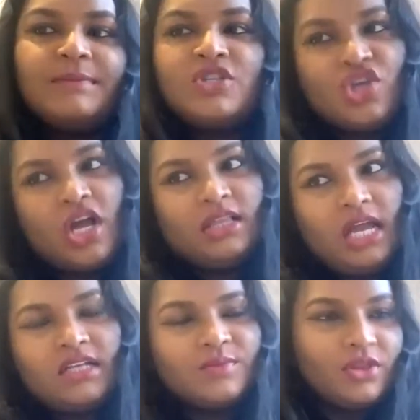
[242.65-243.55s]
the child
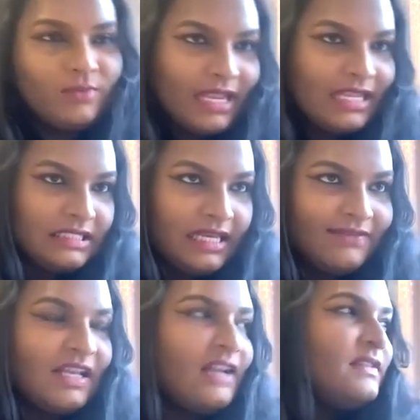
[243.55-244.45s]
has with the
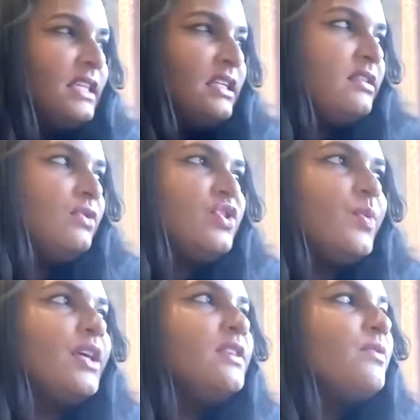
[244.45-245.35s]
relatives, I've seen social
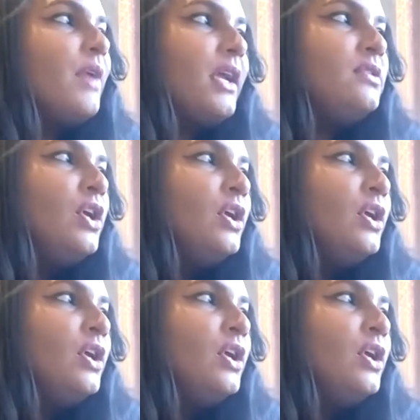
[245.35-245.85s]
workers write,